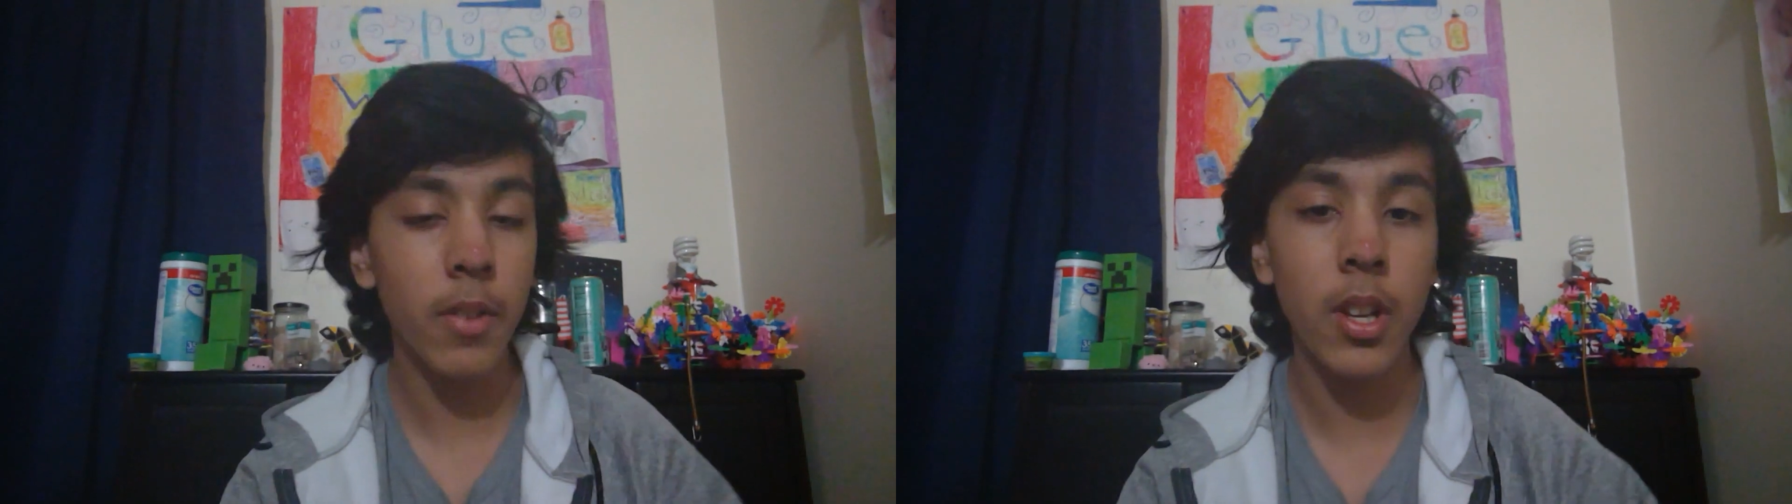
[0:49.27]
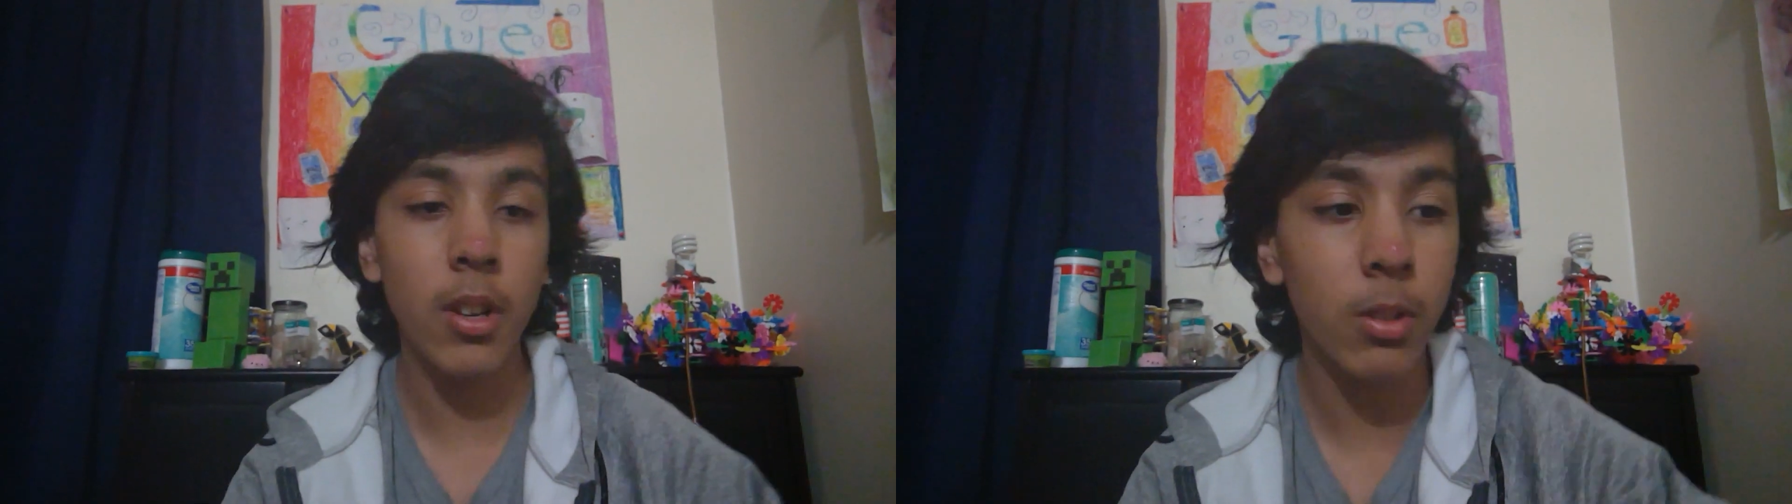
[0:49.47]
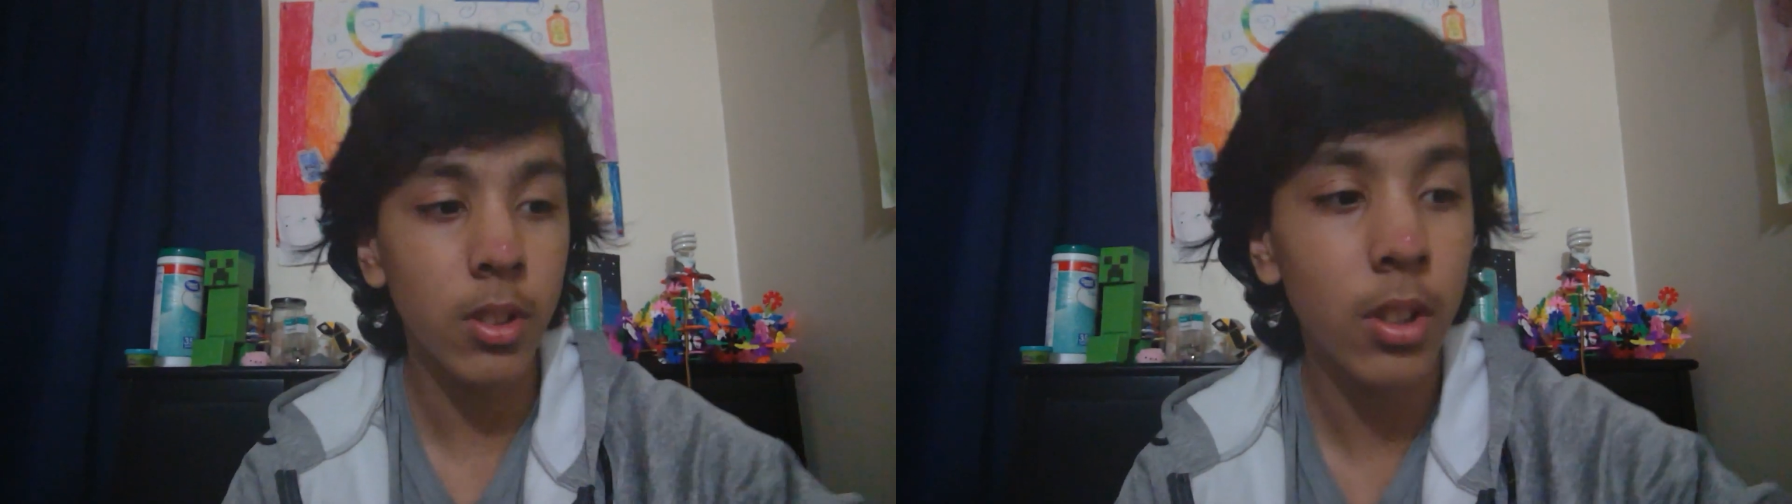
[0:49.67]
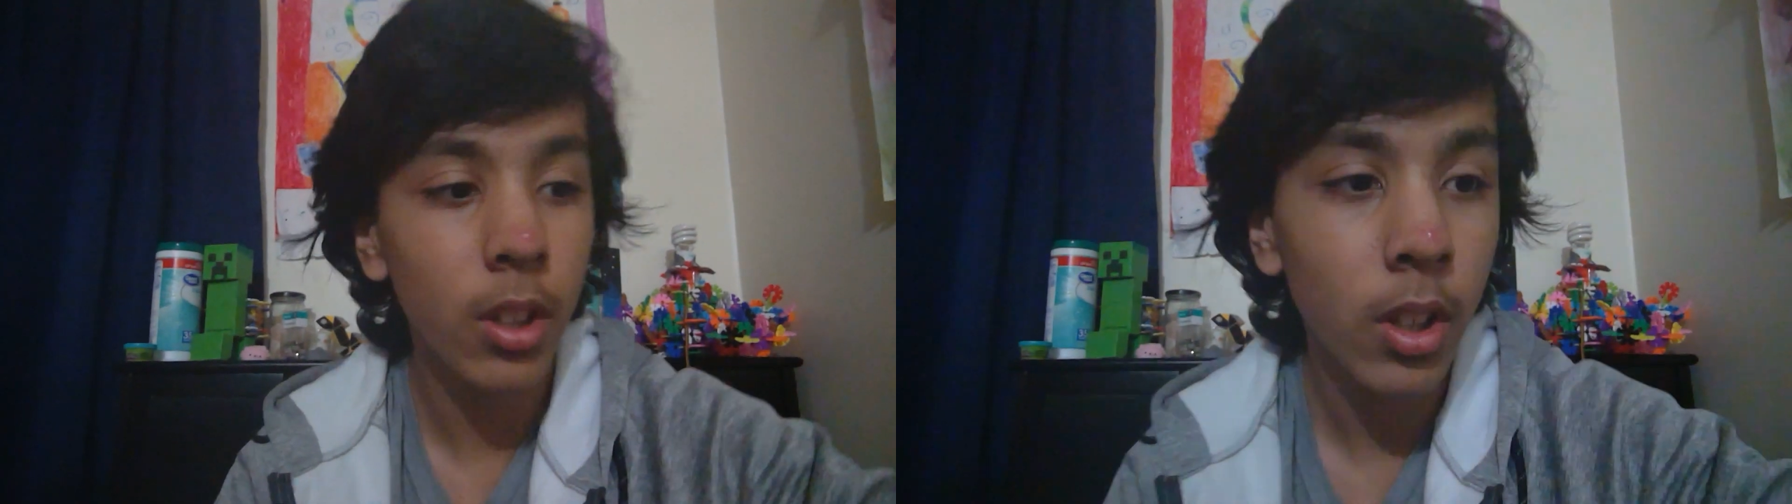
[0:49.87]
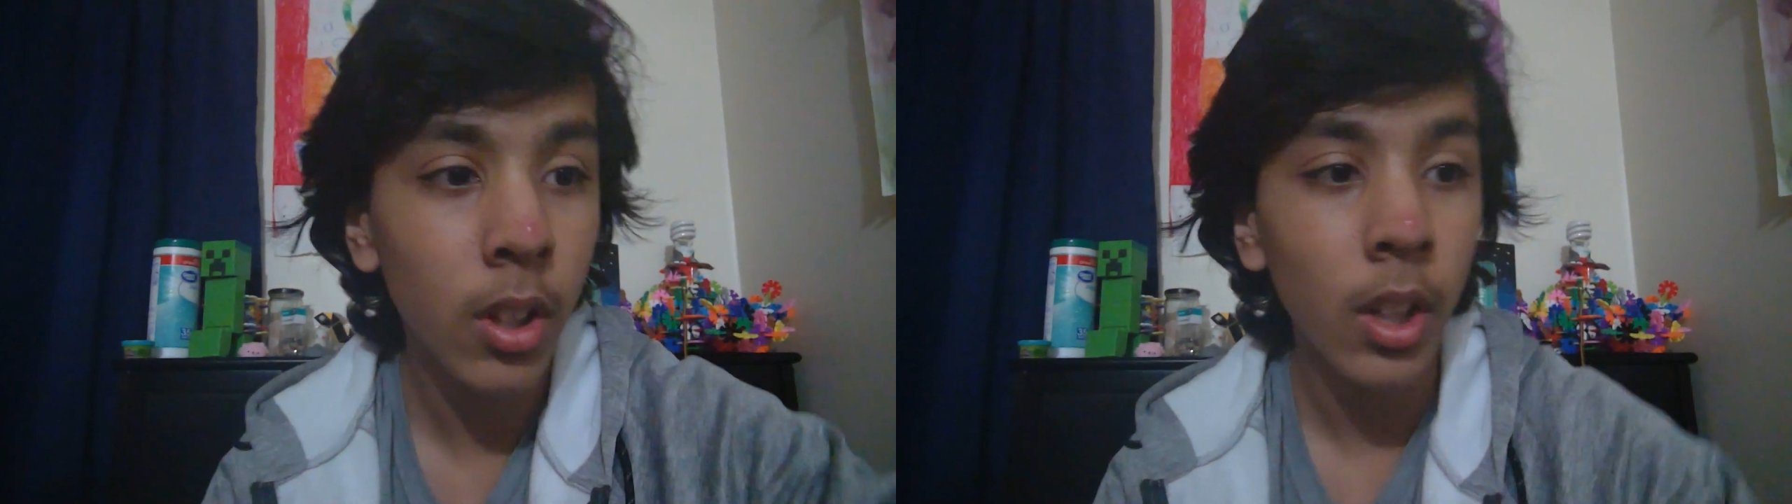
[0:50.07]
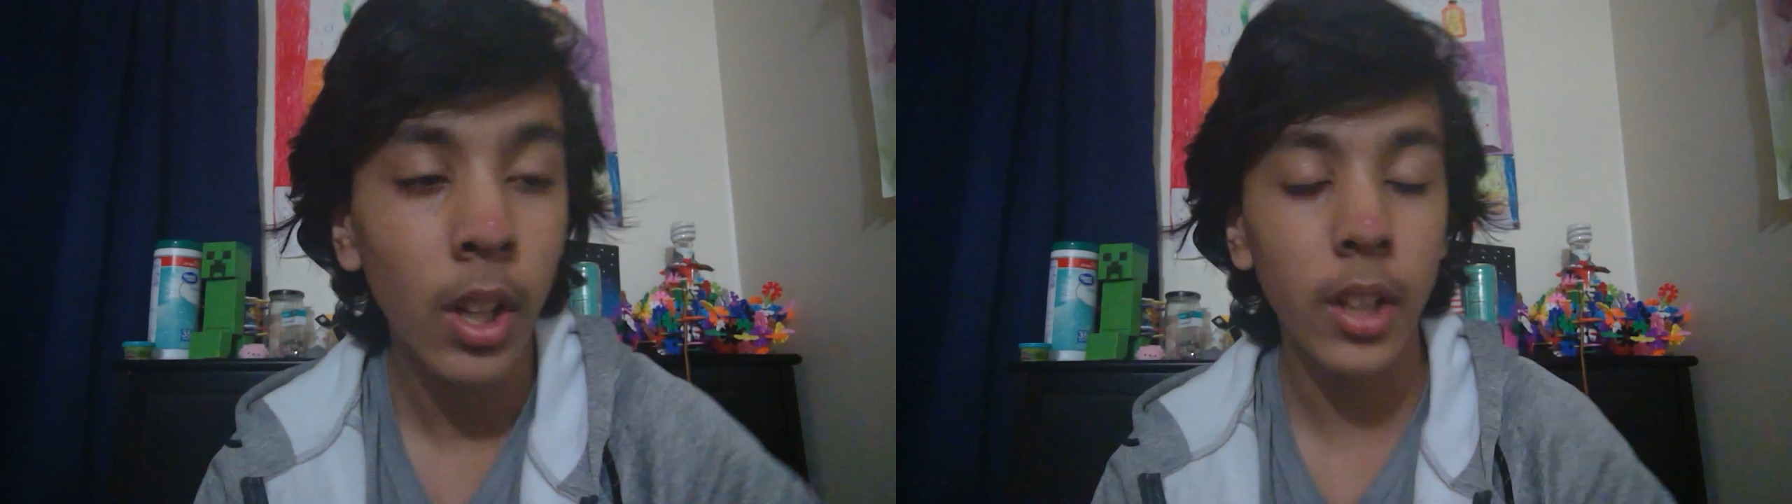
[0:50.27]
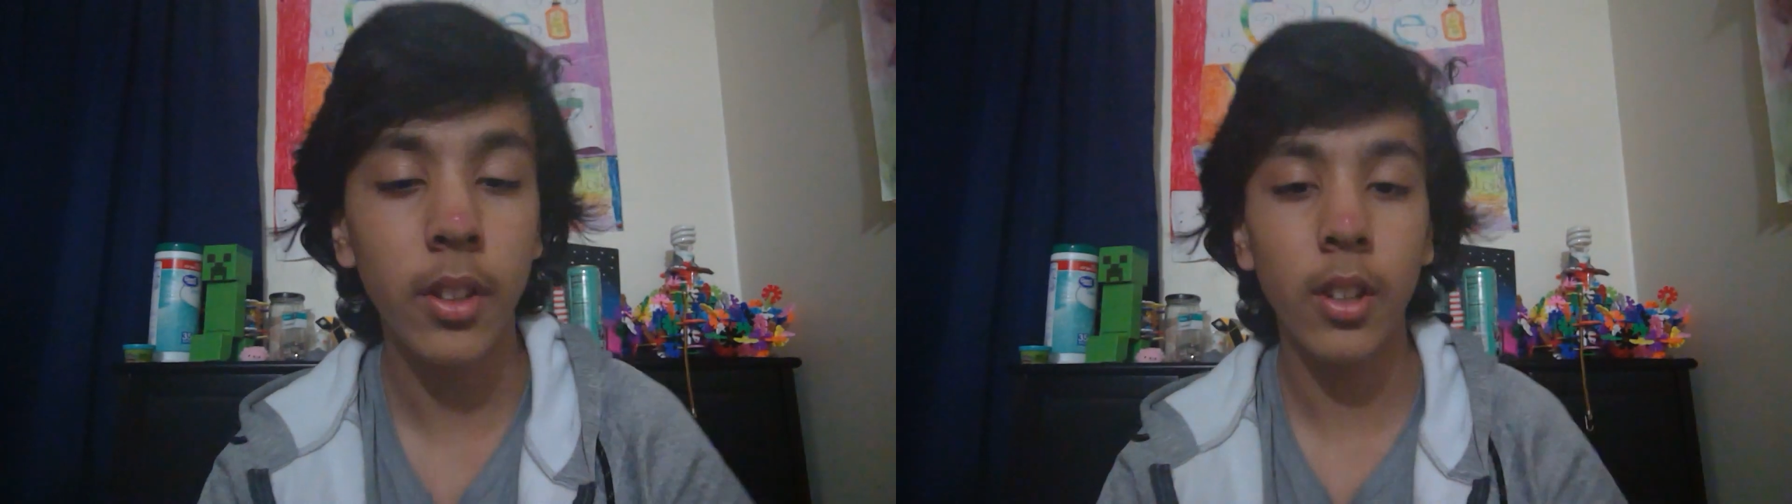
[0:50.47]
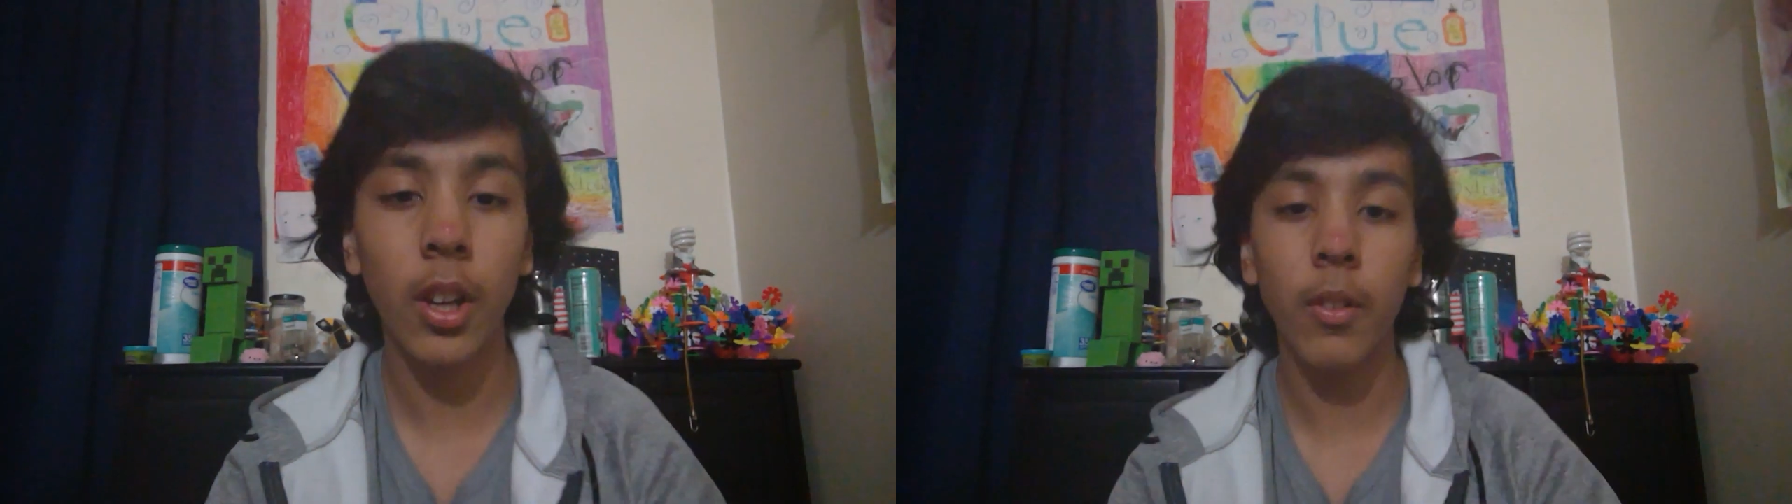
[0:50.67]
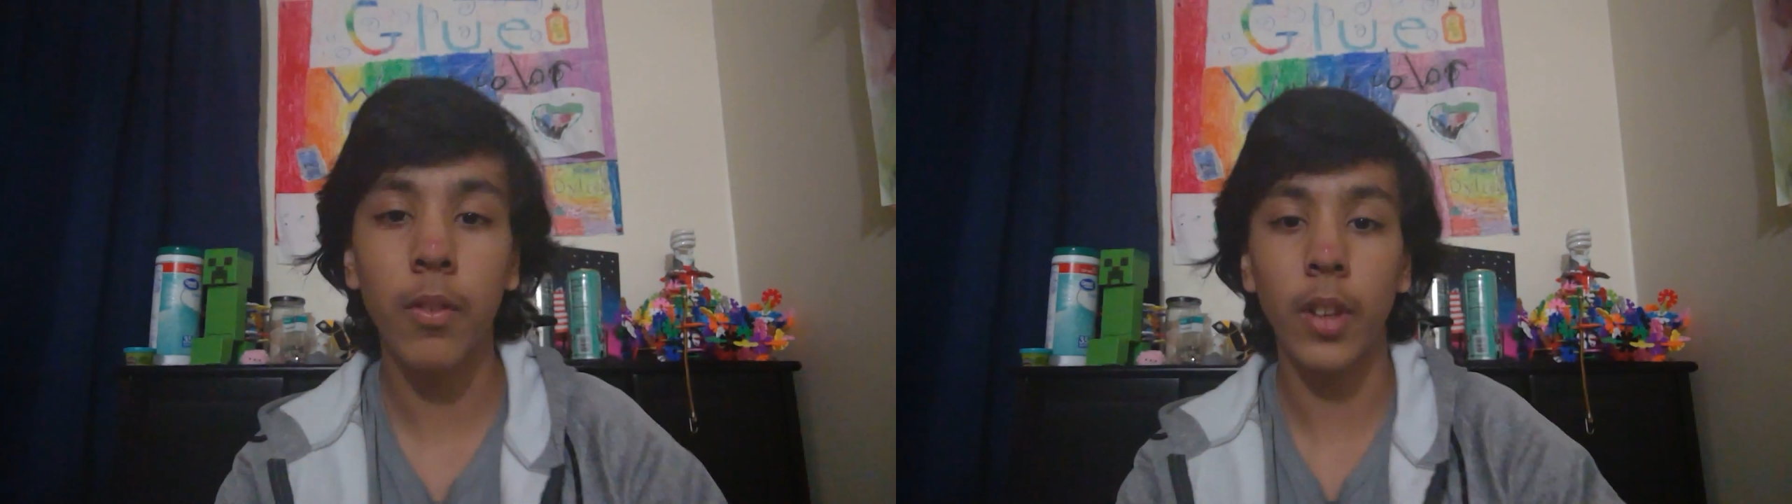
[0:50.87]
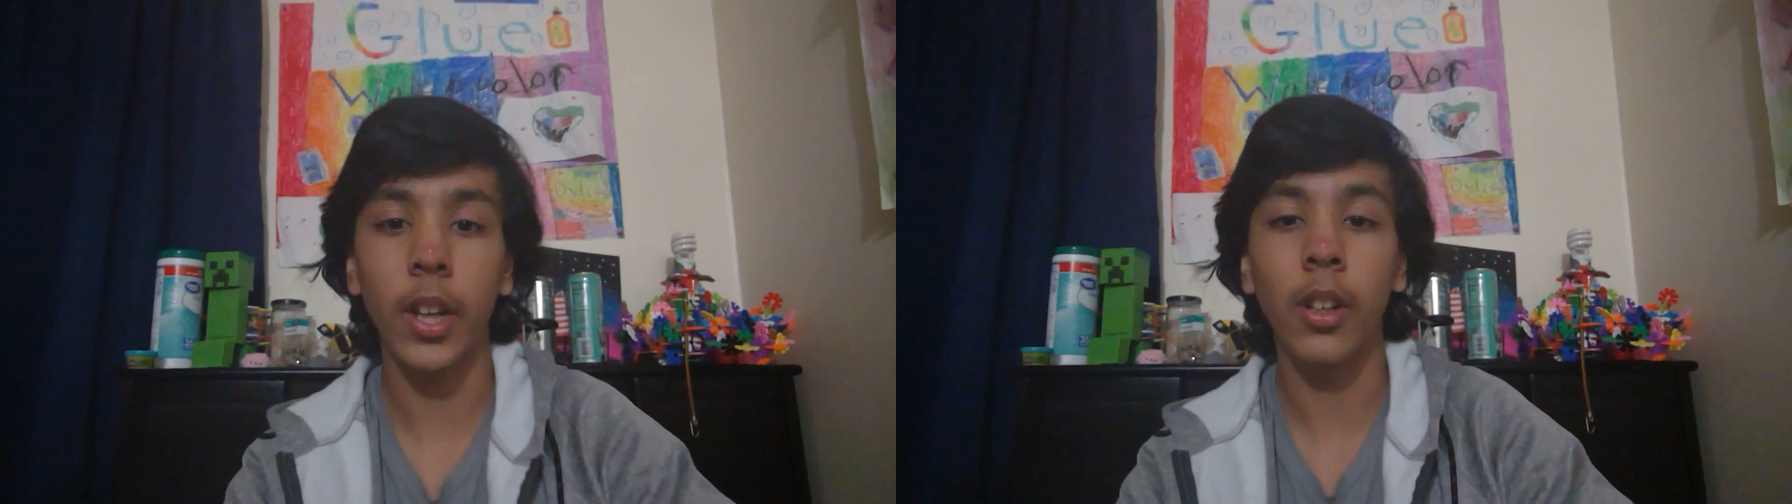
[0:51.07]
videos and
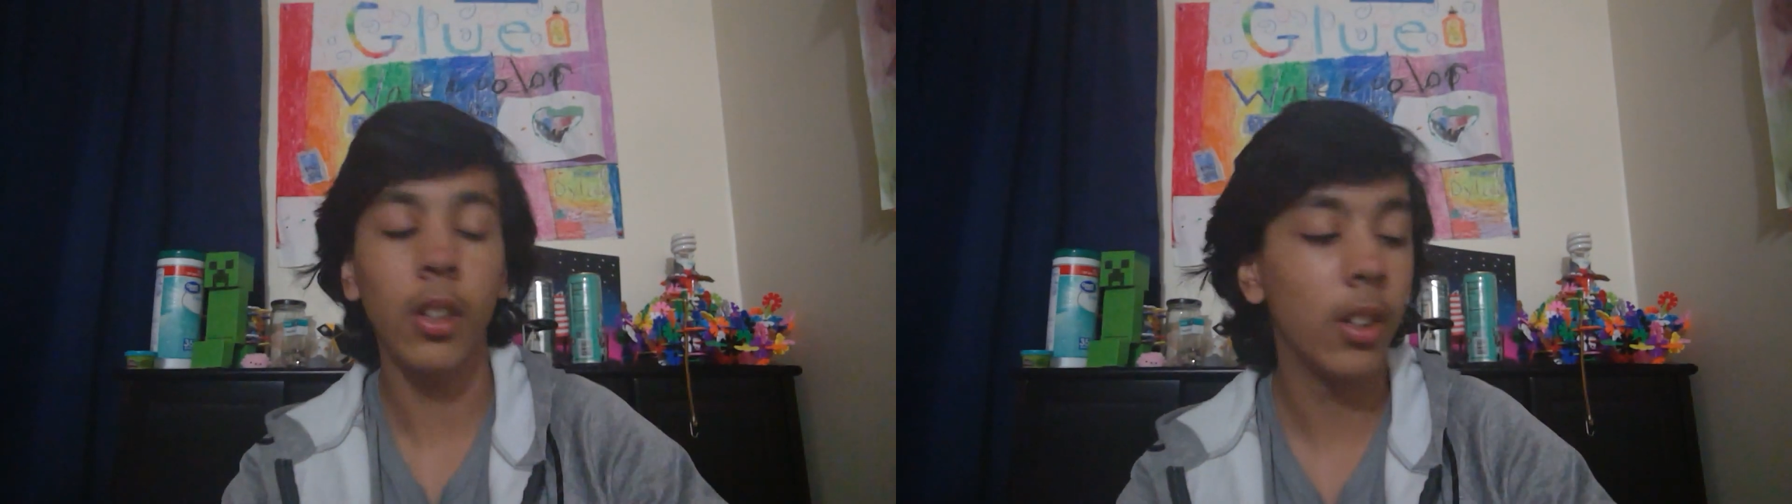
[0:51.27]
stuff like